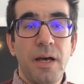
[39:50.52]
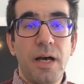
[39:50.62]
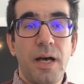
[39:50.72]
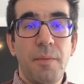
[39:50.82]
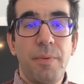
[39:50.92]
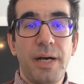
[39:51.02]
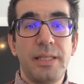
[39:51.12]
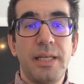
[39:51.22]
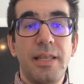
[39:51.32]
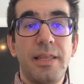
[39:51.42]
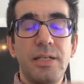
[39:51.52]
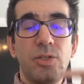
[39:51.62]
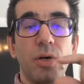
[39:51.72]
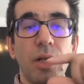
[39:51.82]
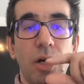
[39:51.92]
uh, but uh, there is
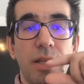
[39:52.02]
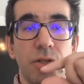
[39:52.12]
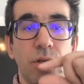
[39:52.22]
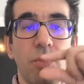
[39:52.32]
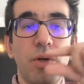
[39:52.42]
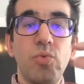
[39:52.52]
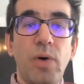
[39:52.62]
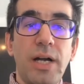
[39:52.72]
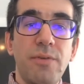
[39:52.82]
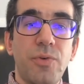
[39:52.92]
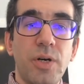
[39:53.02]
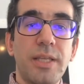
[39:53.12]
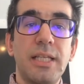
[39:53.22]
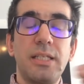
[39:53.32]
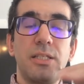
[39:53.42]
al there's always one fork
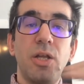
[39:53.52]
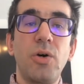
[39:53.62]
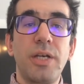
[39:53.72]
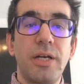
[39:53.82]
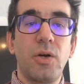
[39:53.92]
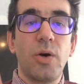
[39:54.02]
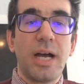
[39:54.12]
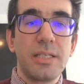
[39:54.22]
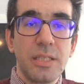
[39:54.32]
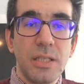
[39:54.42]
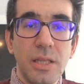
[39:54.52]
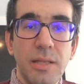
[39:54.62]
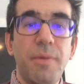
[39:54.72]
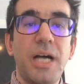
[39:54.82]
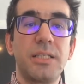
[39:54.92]
that is longer or has
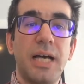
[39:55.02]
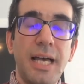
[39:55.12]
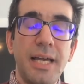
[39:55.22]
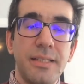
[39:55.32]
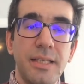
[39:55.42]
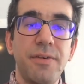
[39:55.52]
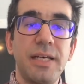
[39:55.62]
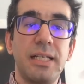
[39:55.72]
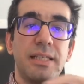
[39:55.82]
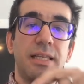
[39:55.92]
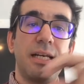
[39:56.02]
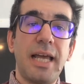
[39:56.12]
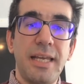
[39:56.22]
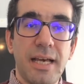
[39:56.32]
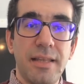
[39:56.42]
much higher difficulty than
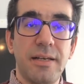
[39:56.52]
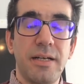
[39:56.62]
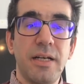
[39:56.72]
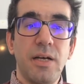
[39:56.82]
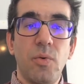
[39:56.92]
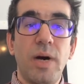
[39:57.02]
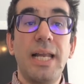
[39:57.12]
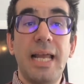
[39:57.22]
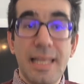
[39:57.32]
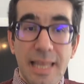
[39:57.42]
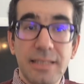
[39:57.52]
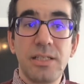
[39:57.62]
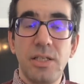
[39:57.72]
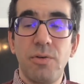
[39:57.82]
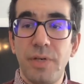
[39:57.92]
any other one, and that is
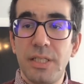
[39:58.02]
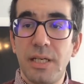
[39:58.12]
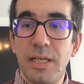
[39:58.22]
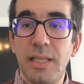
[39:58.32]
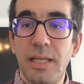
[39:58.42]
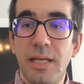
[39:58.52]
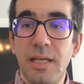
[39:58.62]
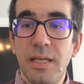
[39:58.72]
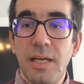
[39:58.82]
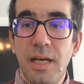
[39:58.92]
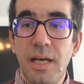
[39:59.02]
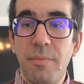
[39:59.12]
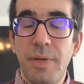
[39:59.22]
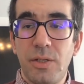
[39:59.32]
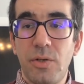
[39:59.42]
the official uh, uh,
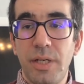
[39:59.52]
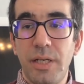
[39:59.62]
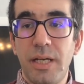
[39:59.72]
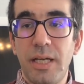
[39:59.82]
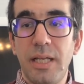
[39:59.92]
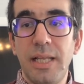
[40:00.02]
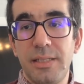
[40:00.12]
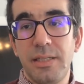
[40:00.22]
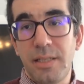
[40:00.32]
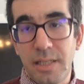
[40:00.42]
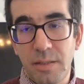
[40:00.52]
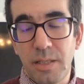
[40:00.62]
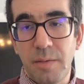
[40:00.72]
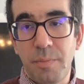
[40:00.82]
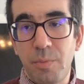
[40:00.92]
Bitcoin ledger
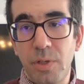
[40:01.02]
that people